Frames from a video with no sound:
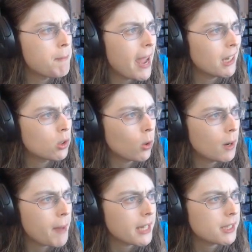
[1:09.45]

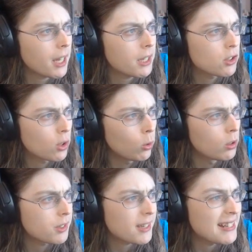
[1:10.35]
mandatory masking in
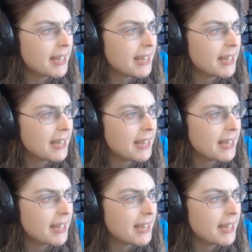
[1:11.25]
schools.